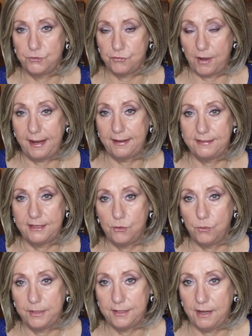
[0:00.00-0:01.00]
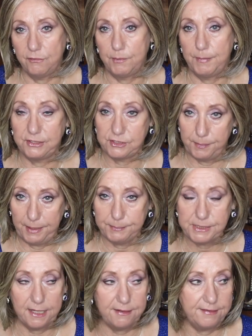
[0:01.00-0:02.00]
trying the Ordinary Multi
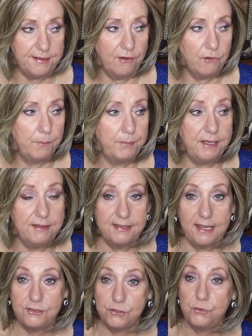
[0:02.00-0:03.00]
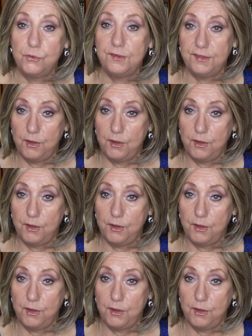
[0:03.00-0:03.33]
Peptide Serum because I do use